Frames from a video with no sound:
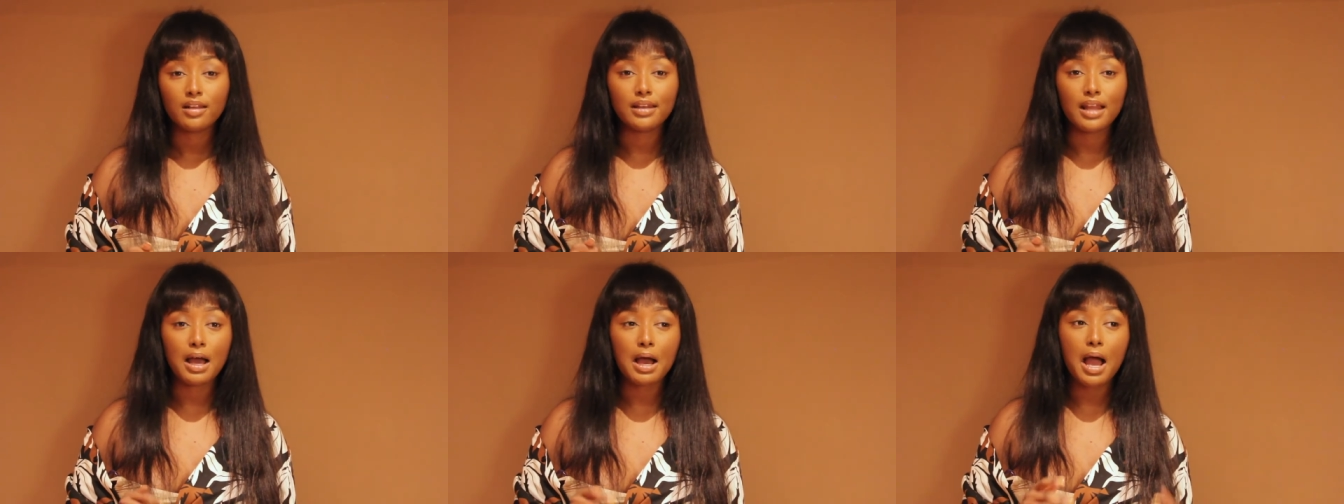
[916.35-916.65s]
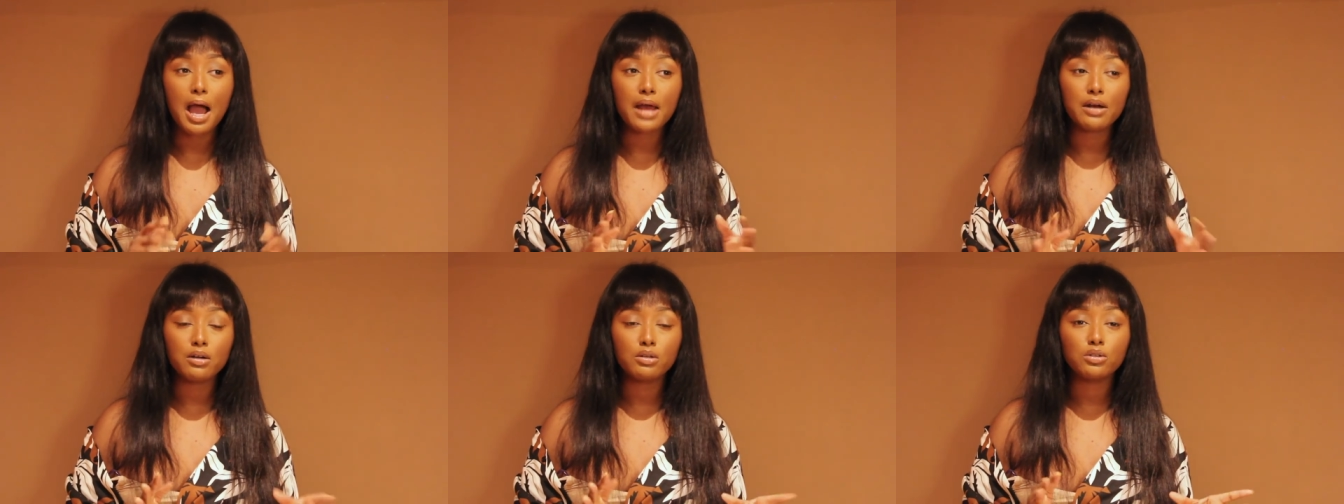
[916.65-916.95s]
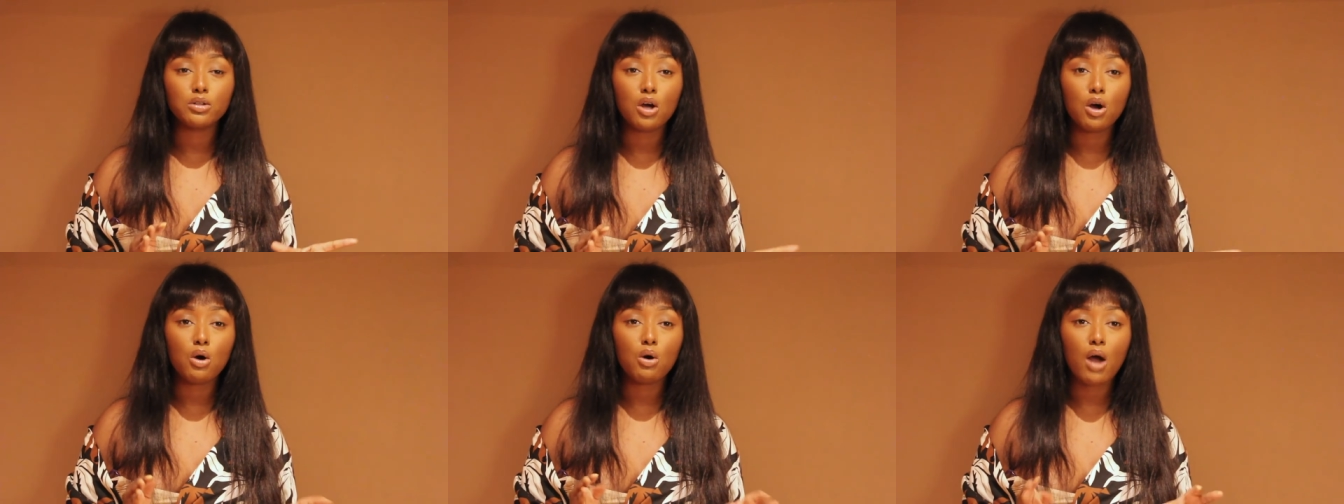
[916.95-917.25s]
Now, I
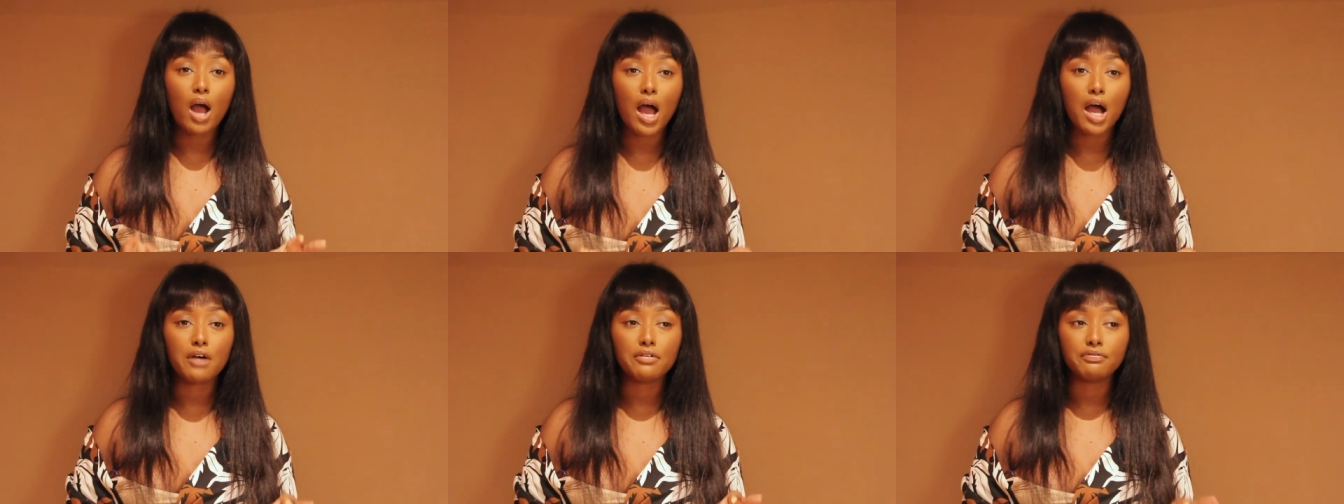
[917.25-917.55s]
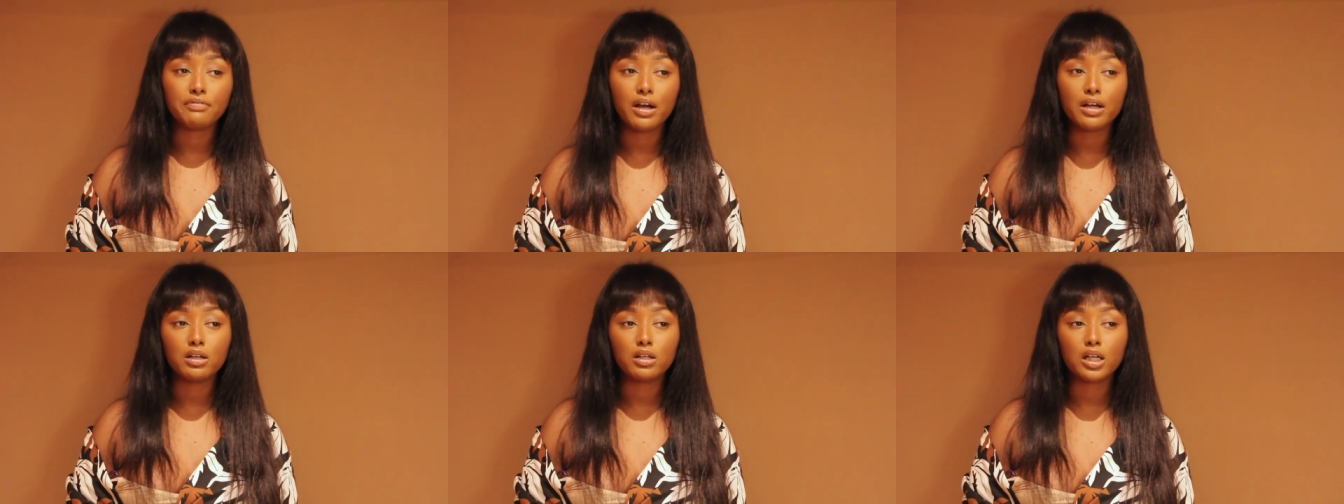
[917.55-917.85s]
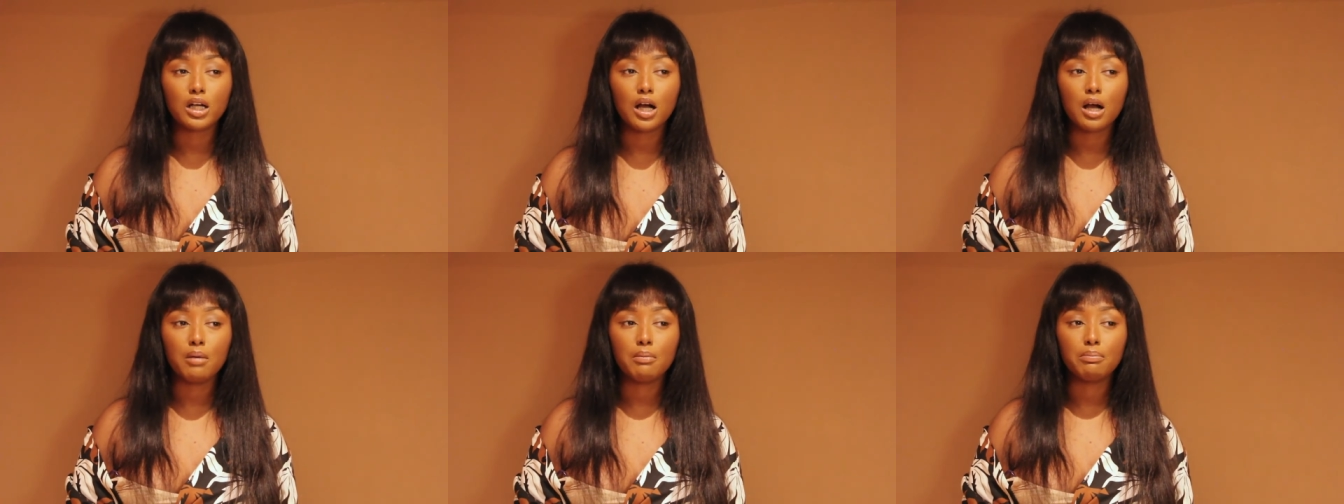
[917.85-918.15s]
don't know how Final
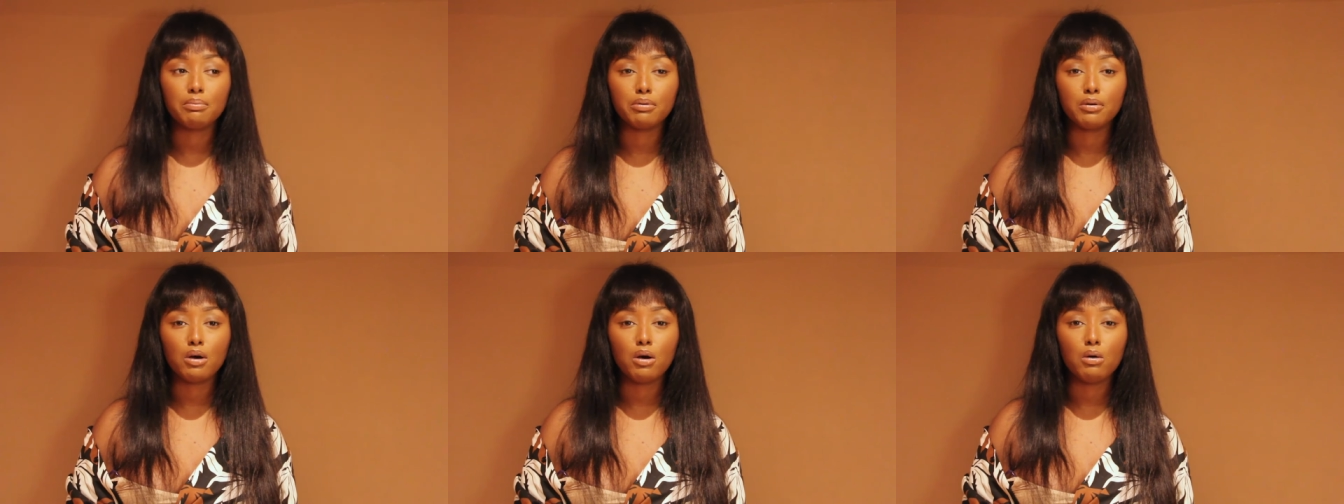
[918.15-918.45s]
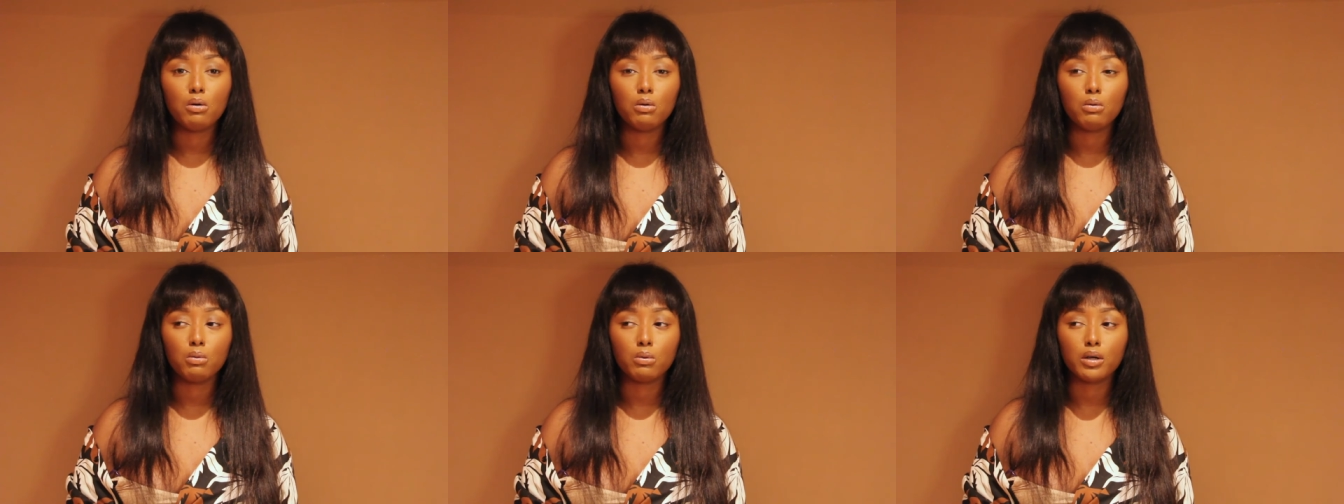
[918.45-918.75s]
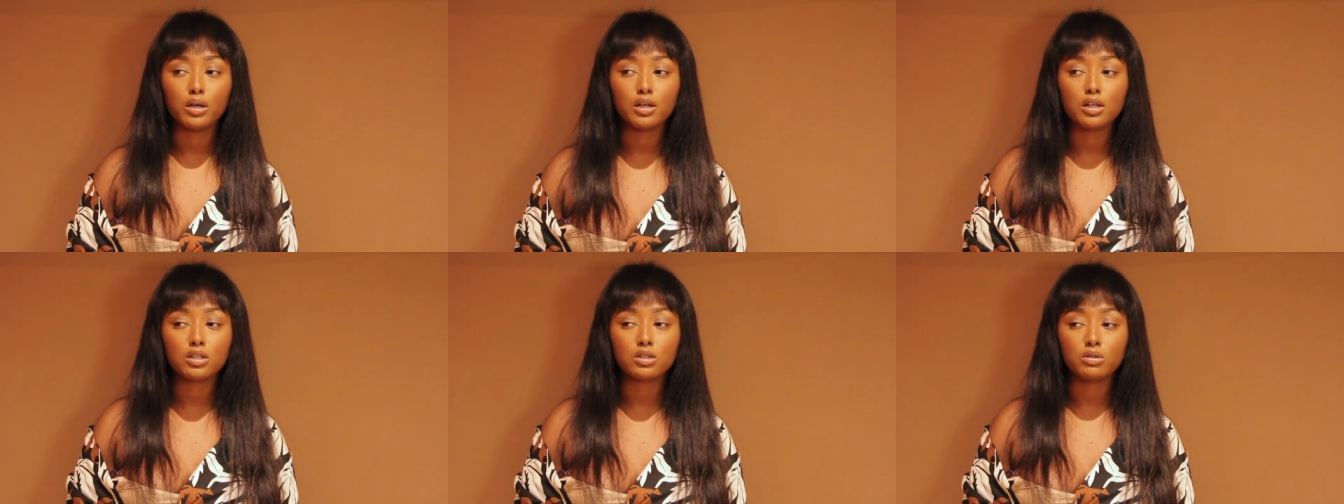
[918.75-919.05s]
Cut Pro
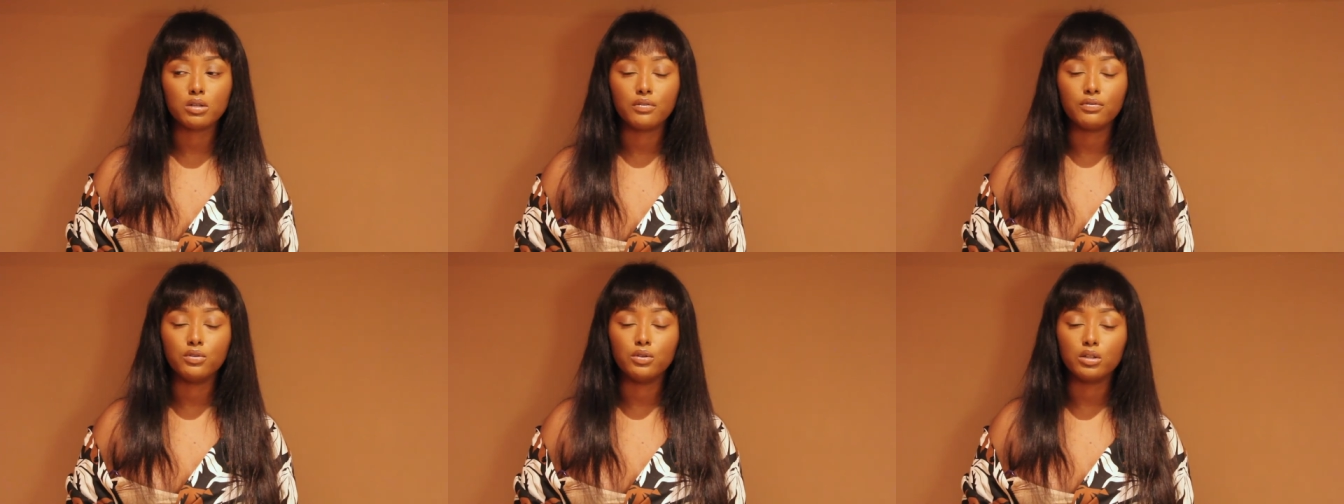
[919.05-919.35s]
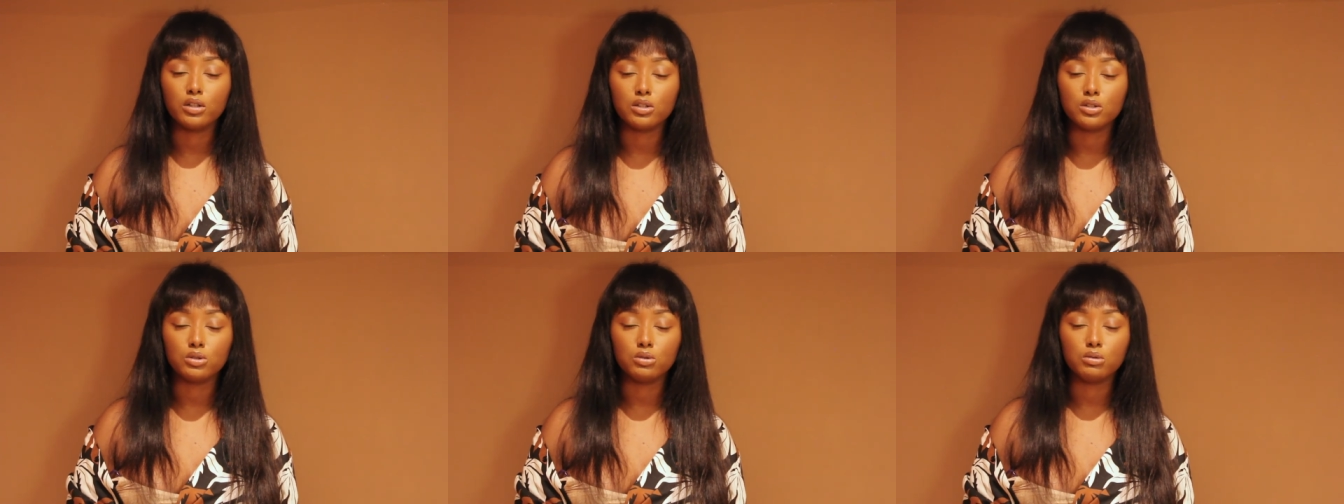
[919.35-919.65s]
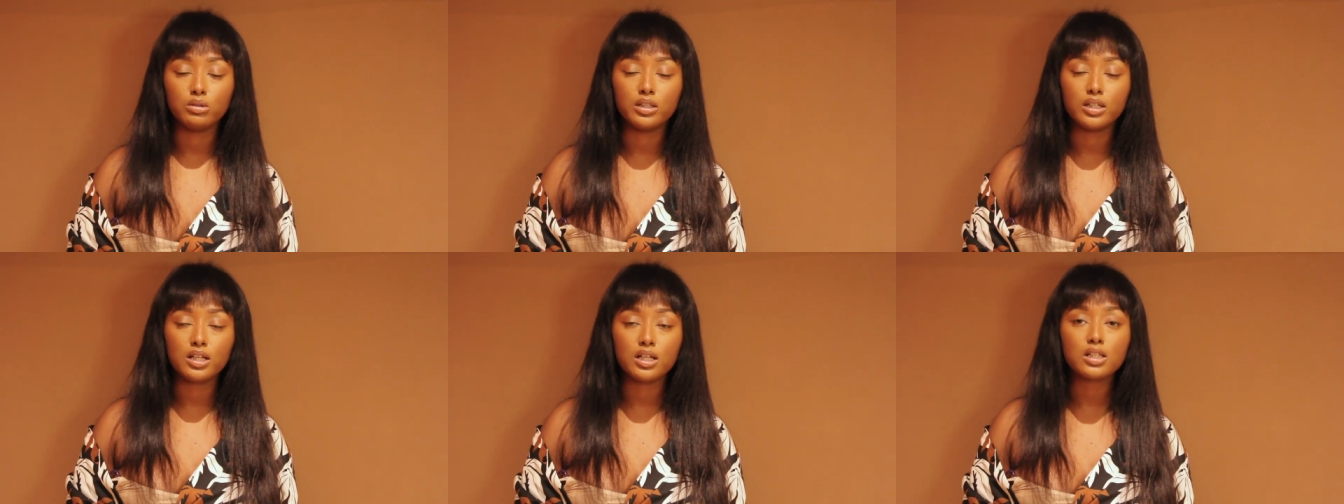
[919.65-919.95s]
works or if you can
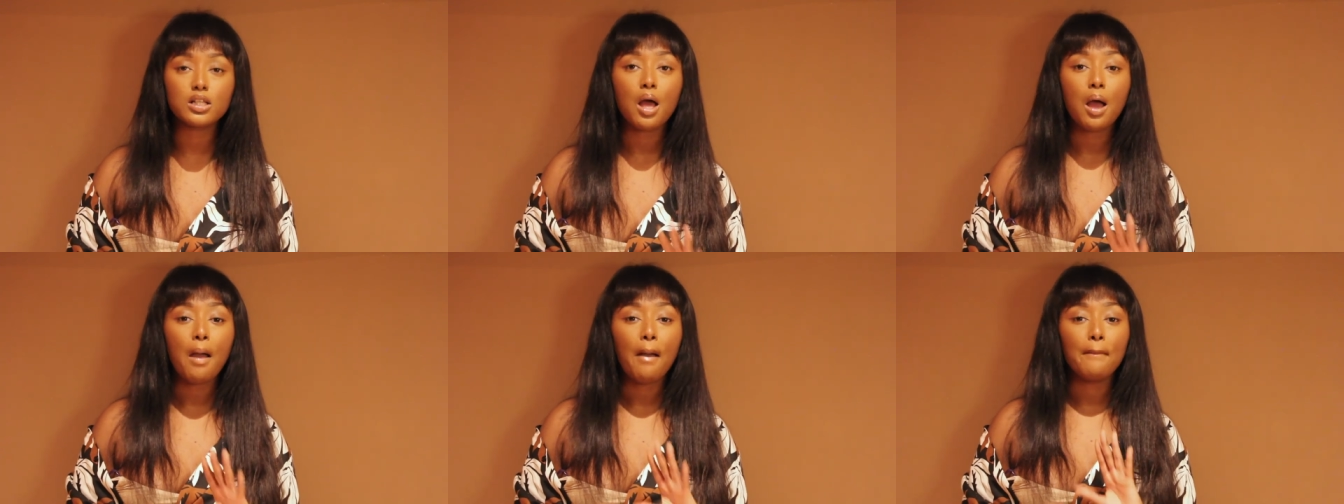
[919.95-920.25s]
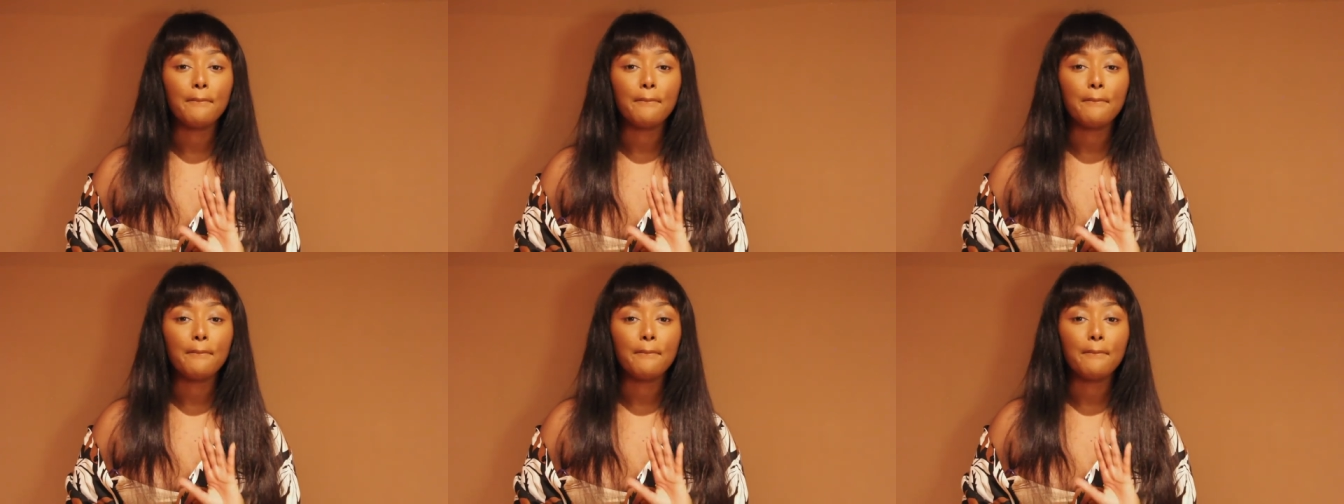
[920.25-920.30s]
do this,